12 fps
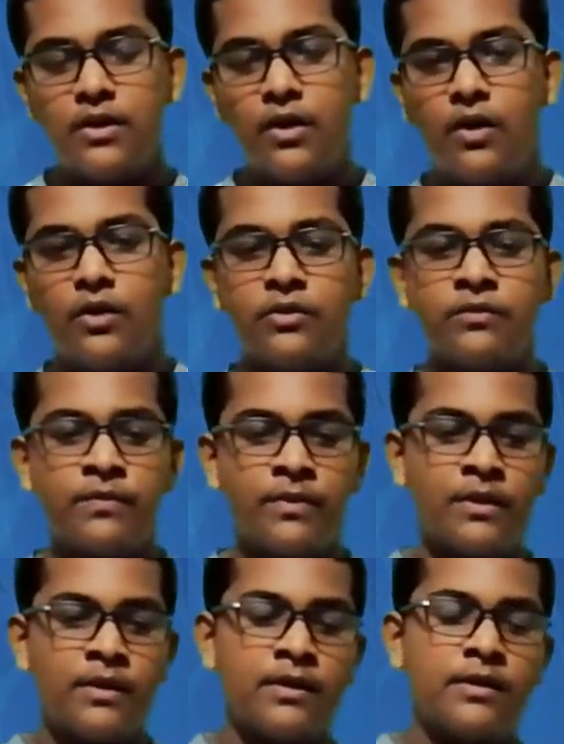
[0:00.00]
or
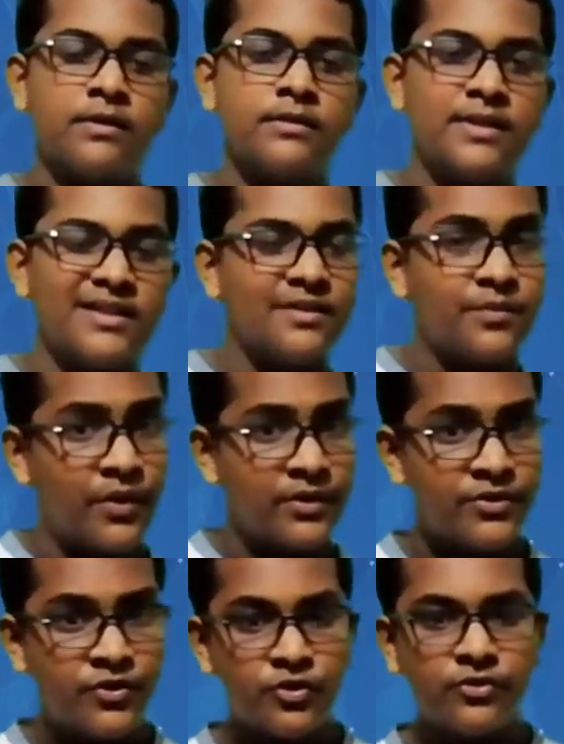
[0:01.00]

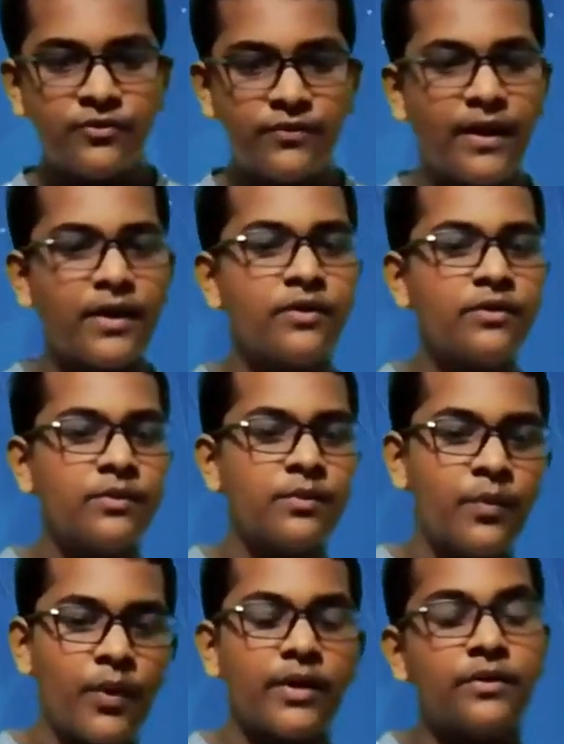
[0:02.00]

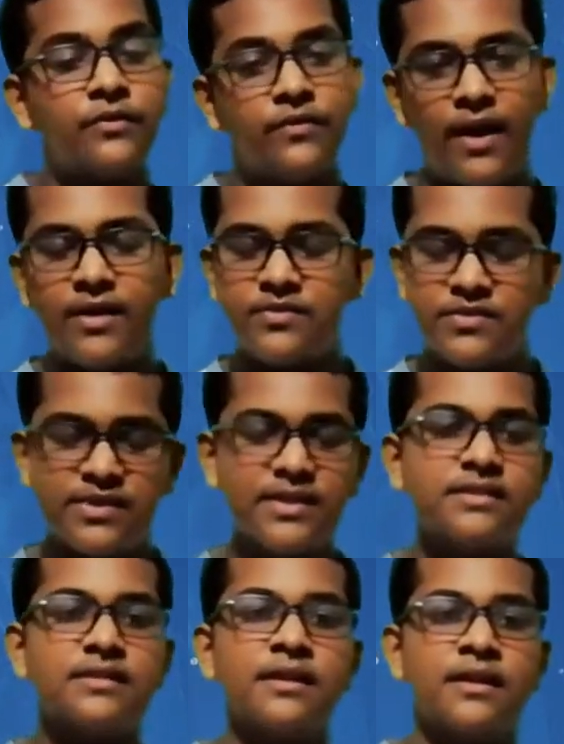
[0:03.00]
13.25.56
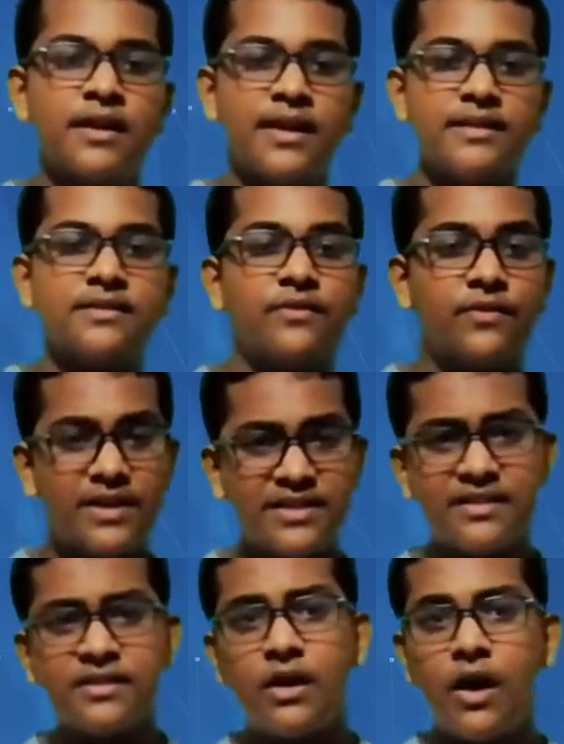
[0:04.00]
is the
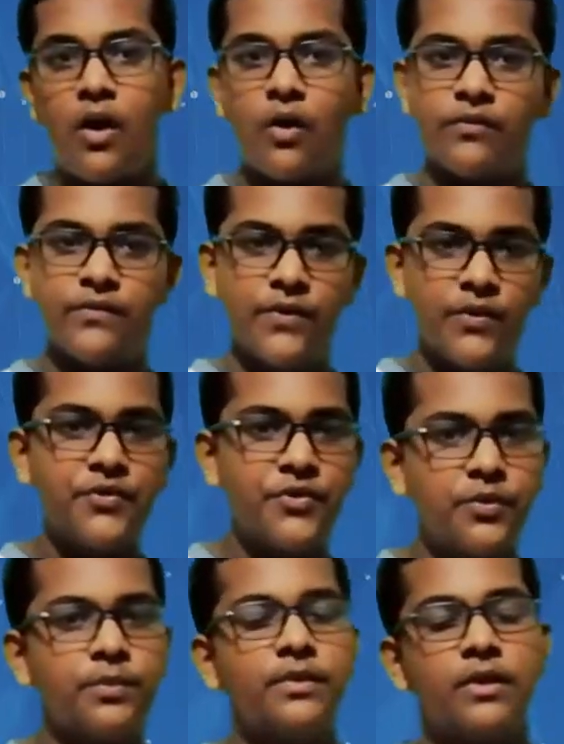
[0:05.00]
version of
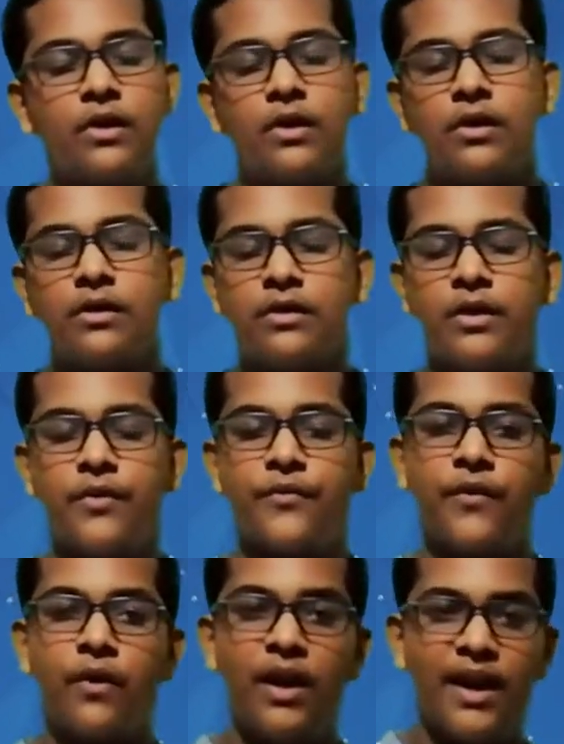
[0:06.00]
YouTube
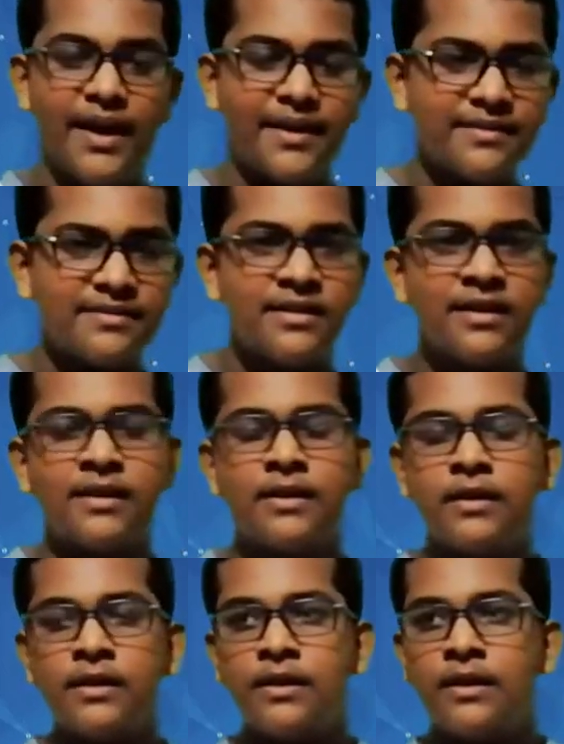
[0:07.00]
for latest
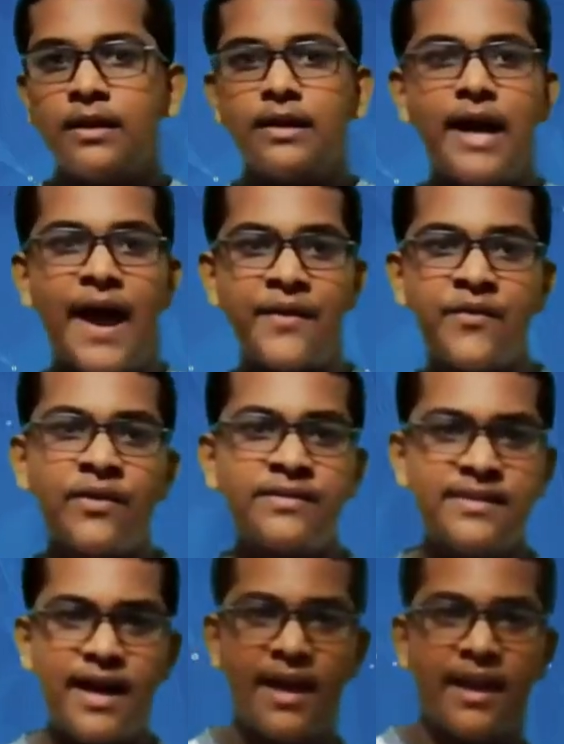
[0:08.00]
Android
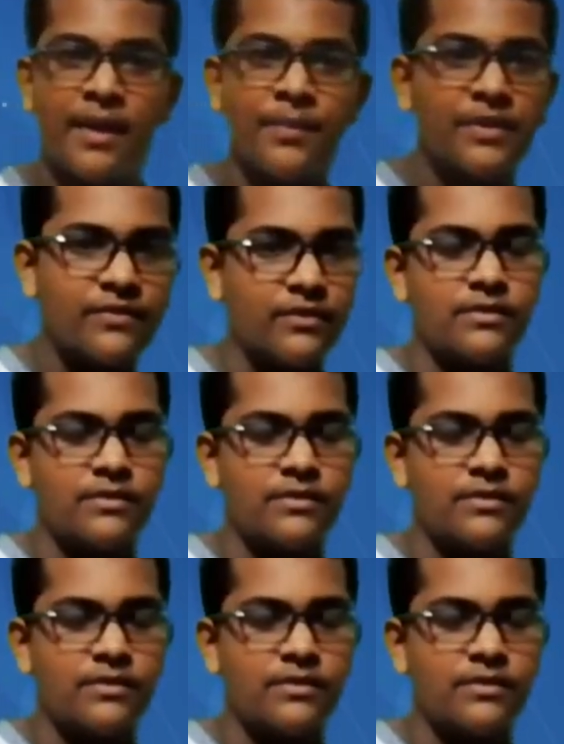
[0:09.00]
and Apple